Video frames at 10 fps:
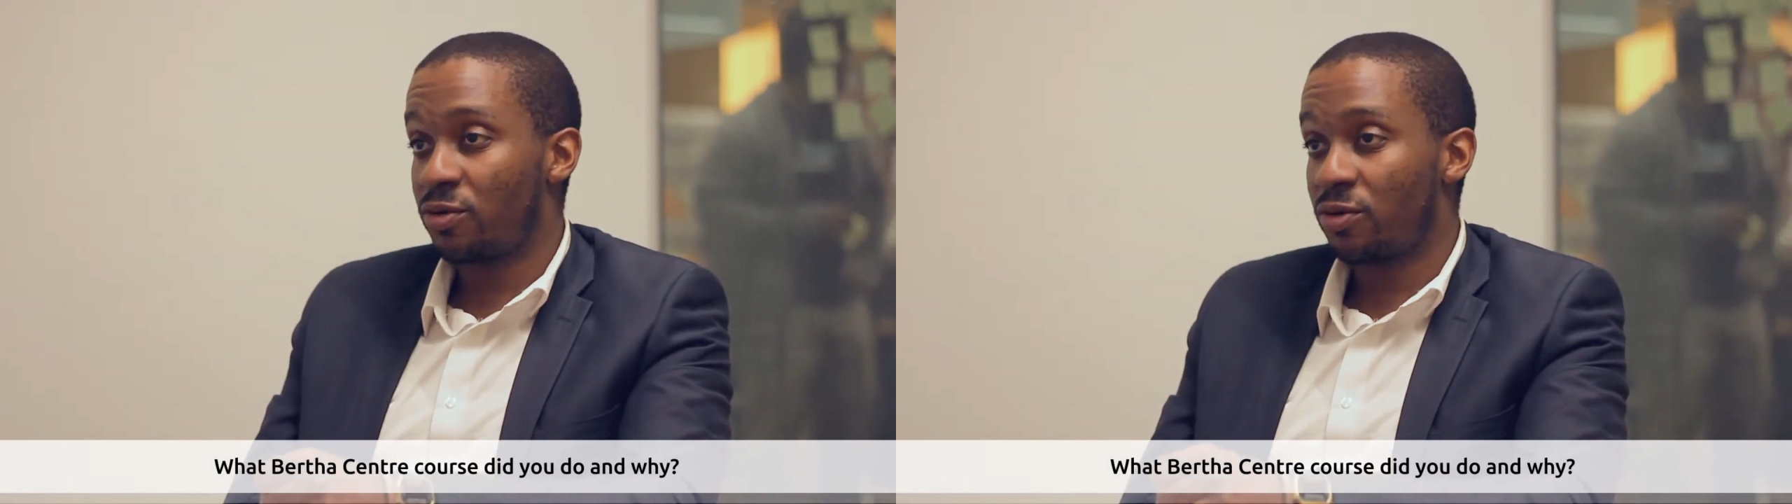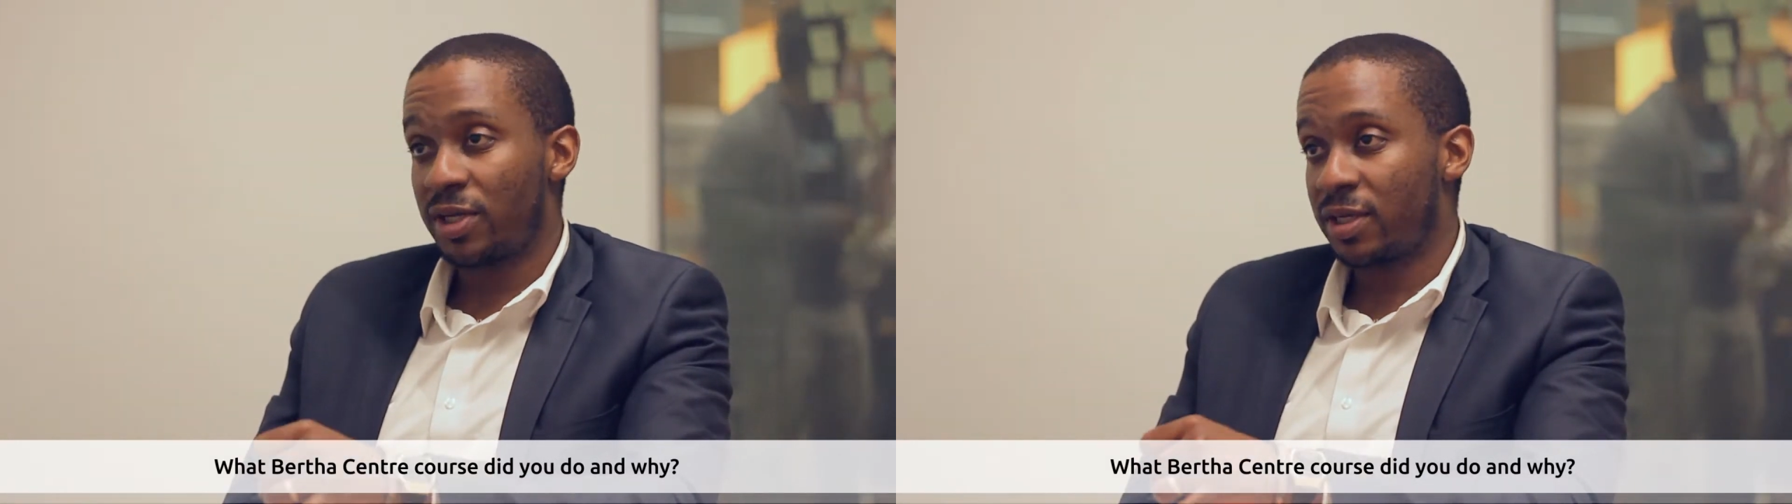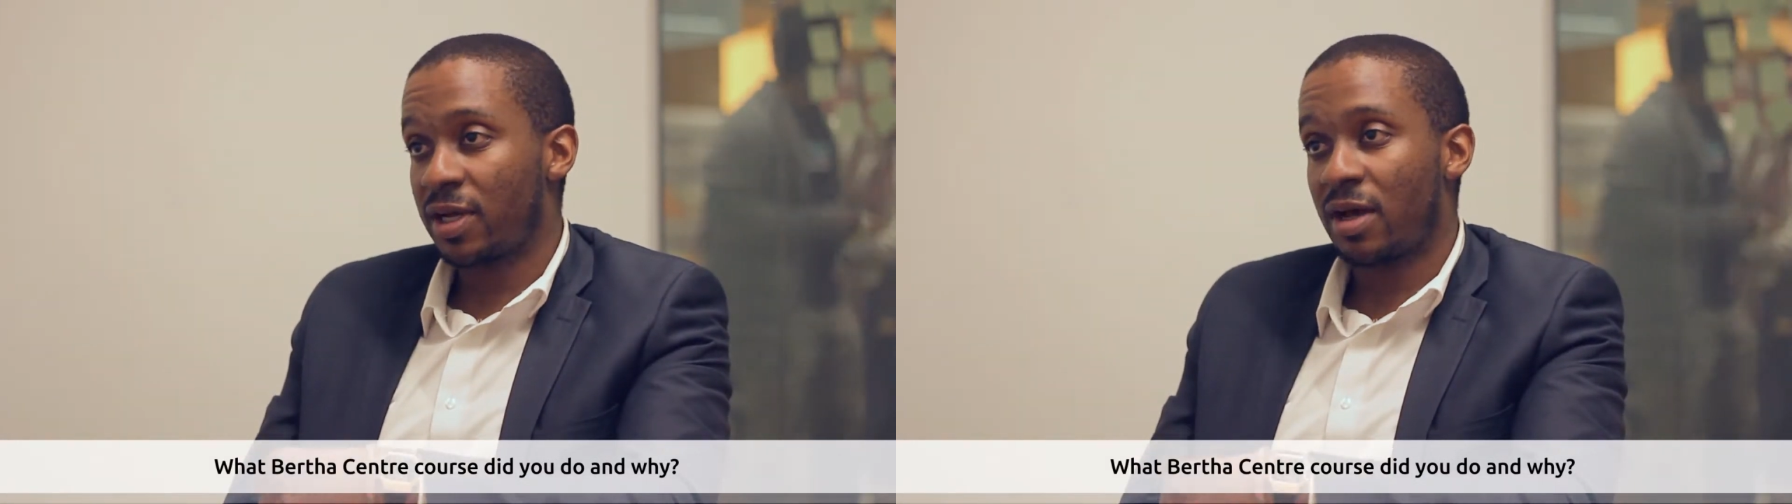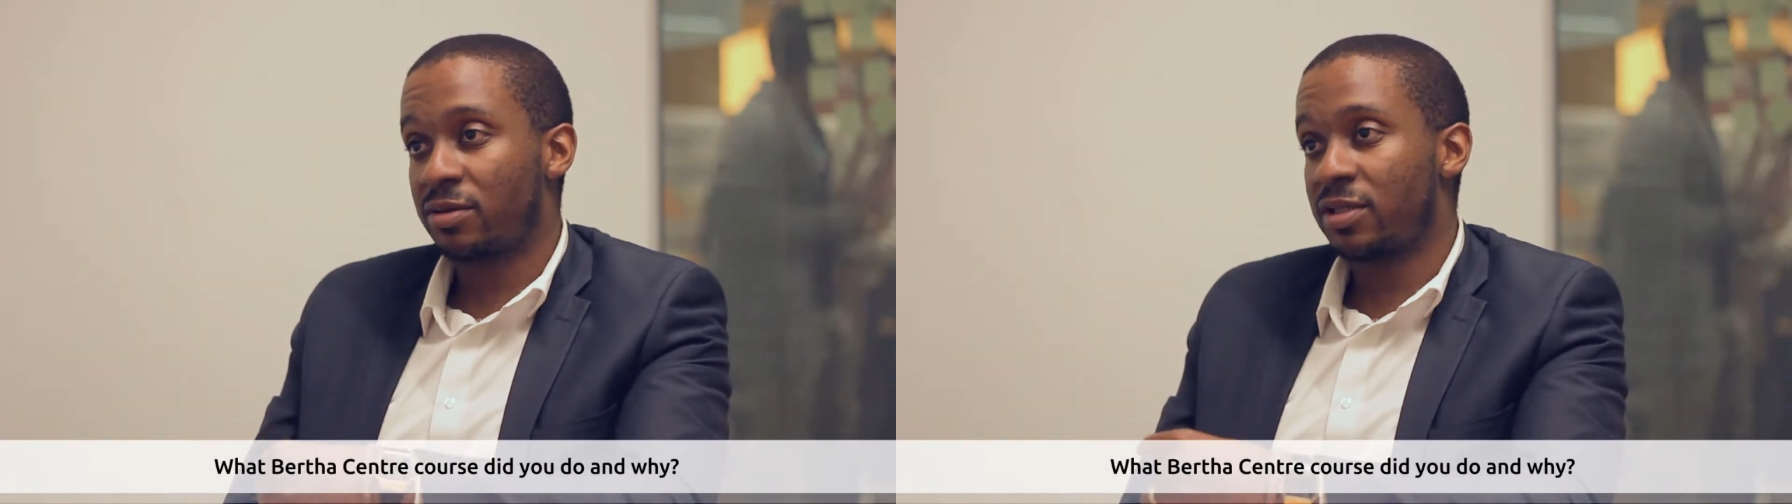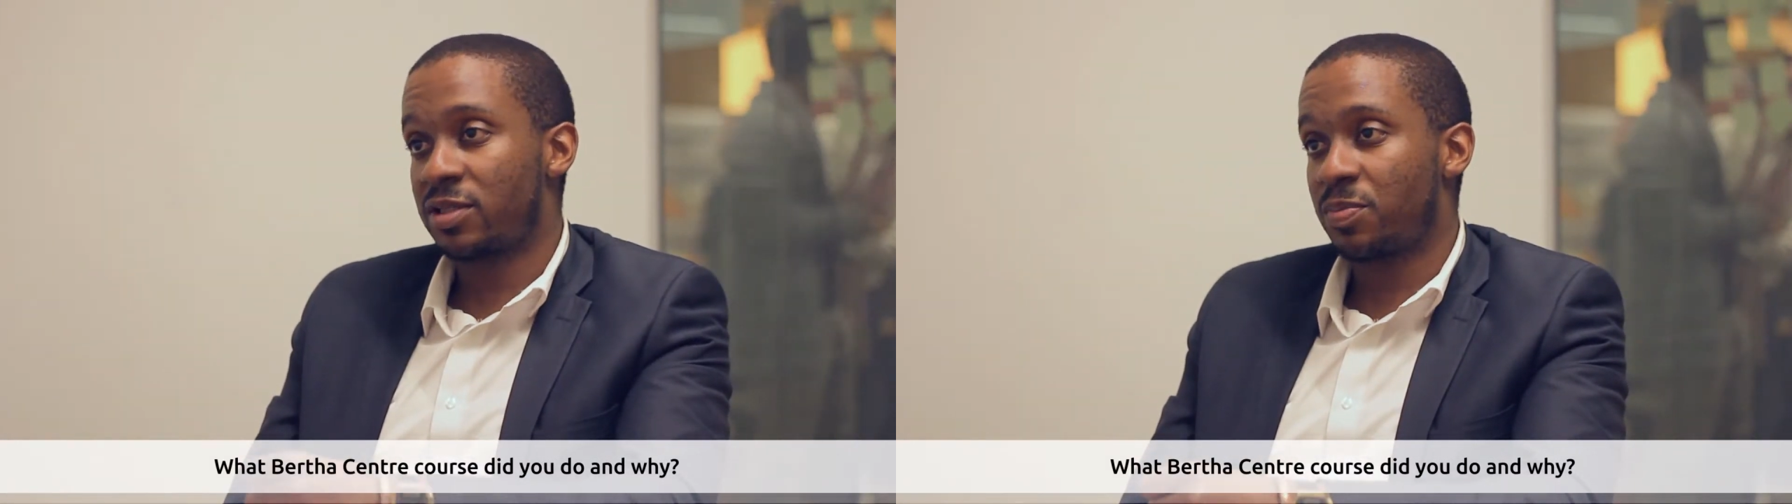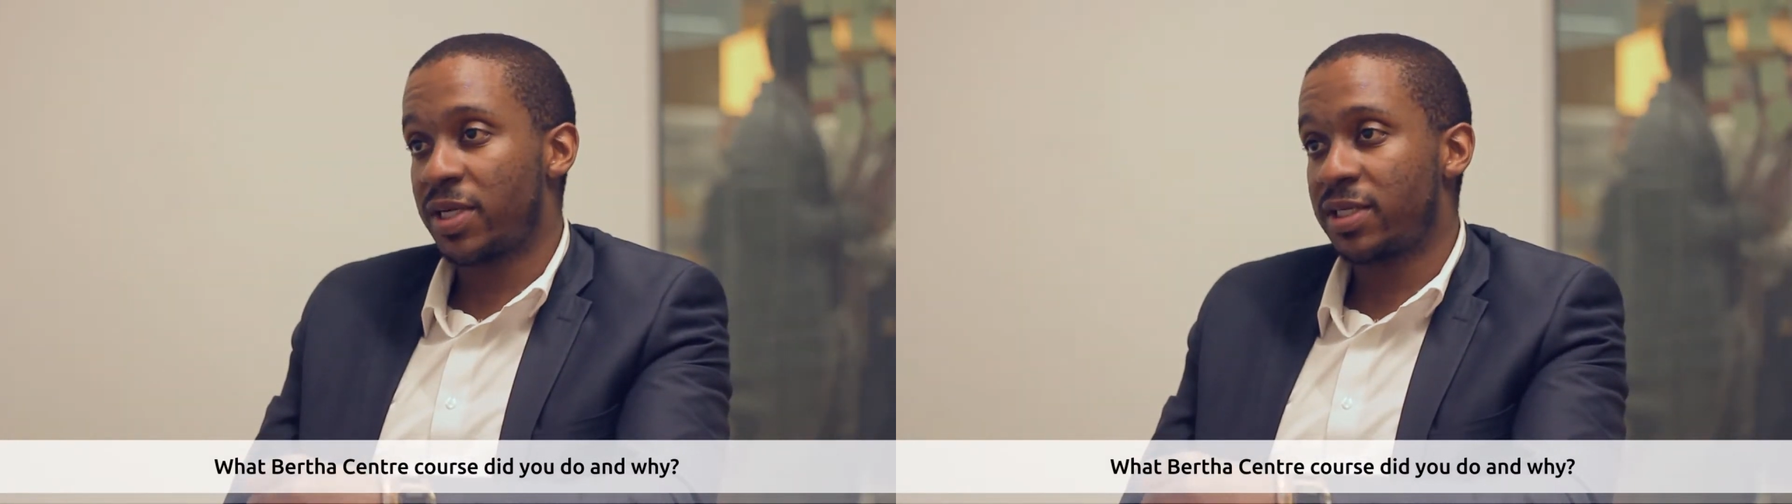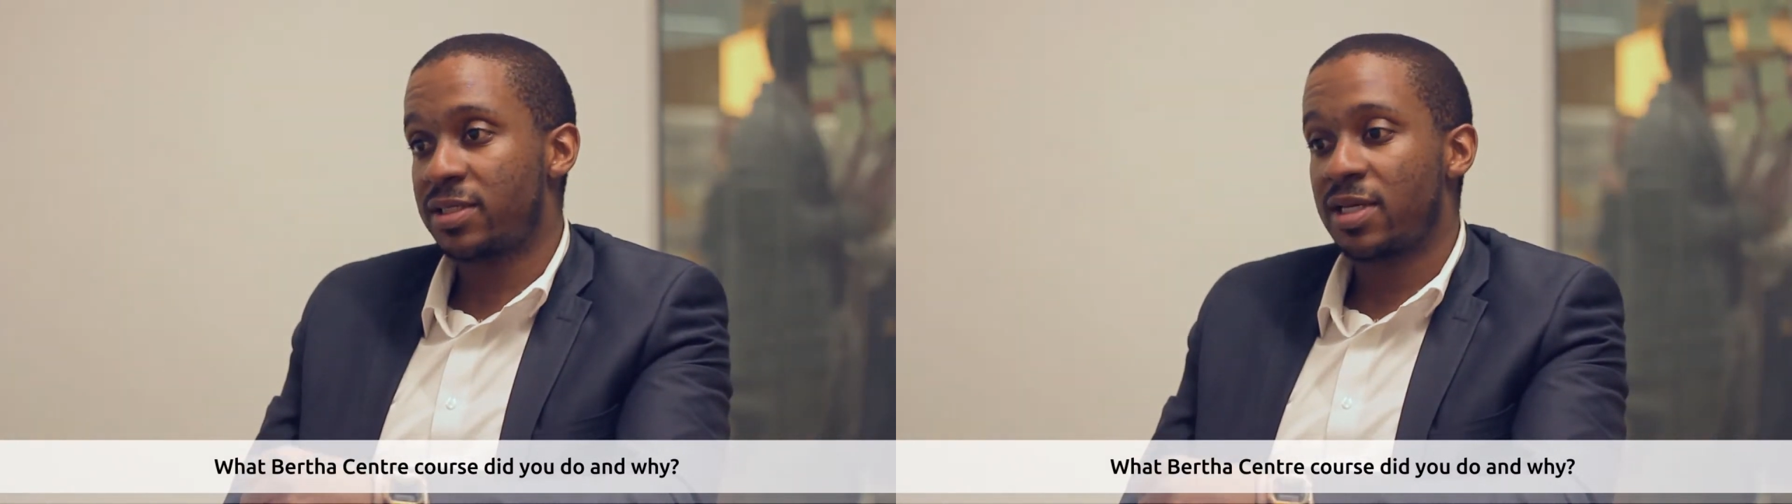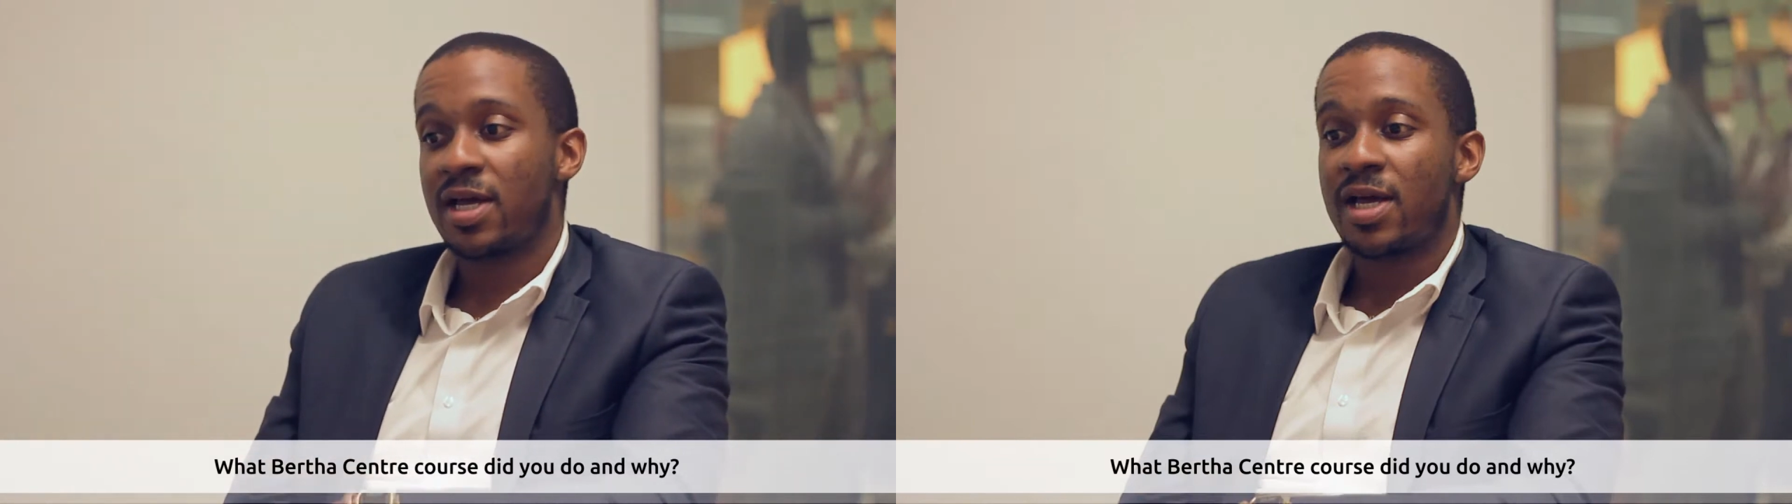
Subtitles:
doing out in the space.